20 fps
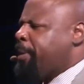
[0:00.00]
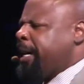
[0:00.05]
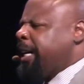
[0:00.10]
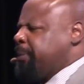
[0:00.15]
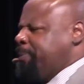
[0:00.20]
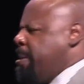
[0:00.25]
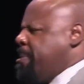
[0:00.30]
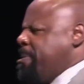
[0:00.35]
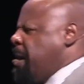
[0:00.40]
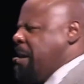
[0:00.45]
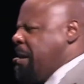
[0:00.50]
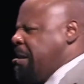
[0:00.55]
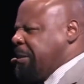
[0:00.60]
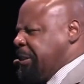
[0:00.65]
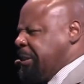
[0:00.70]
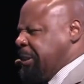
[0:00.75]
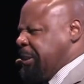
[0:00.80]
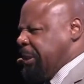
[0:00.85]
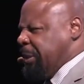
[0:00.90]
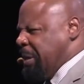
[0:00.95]
because people
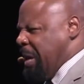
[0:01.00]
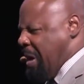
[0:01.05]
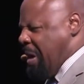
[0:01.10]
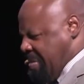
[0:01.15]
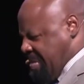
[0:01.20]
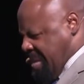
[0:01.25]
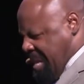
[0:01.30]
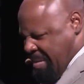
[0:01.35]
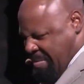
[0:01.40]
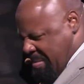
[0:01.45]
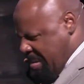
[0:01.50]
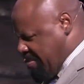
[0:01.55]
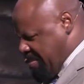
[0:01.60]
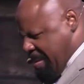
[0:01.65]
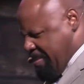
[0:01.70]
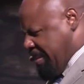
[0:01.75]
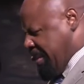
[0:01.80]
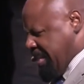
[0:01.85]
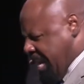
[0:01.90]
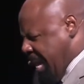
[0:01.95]
hurt you. Oh, they, them
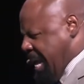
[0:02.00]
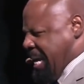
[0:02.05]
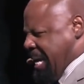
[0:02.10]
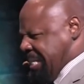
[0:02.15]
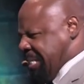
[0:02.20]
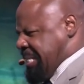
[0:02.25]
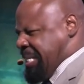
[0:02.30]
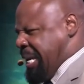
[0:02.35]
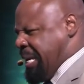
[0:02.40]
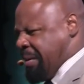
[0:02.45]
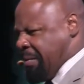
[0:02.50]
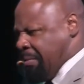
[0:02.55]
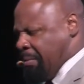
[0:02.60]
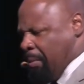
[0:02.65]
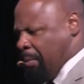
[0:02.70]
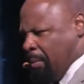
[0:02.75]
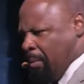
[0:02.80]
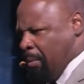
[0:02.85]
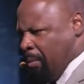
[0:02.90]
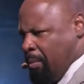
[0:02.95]
people nasty.
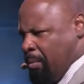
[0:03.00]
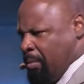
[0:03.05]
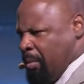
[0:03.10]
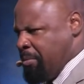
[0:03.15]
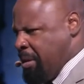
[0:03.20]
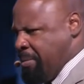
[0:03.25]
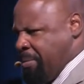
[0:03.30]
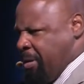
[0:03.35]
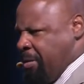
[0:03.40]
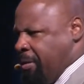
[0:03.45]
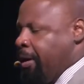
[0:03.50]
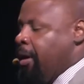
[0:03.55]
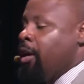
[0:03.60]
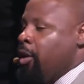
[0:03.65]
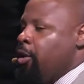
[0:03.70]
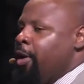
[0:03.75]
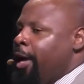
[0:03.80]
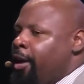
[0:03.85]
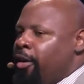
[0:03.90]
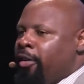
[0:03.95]
People,
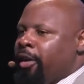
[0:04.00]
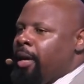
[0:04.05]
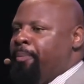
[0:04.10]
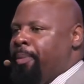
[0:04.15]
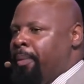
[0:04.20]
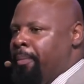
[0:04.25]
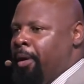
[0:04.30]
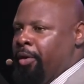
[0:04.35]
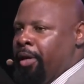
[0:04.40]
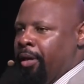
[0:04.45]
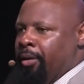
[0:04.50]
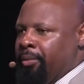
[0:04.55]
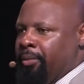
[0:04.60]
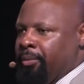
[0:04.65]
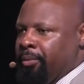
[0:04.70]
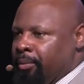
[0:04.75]
you ain't gonna get promoted.